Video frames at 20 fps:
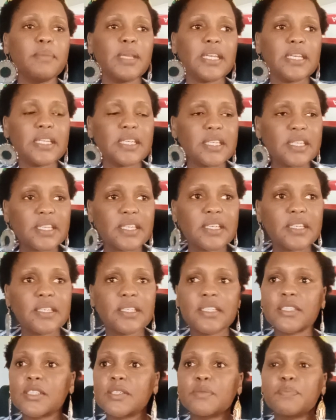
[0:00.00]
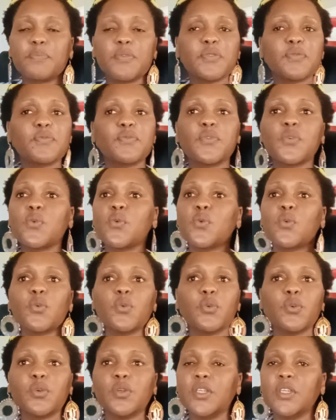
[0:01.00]
many years
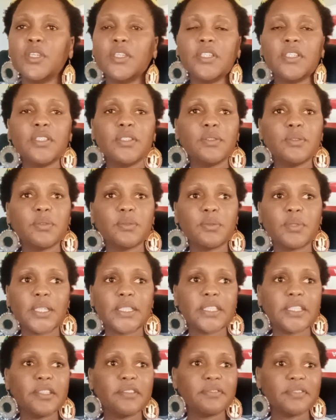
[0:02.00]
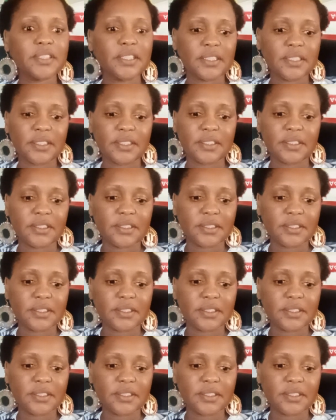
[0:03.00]
before whatever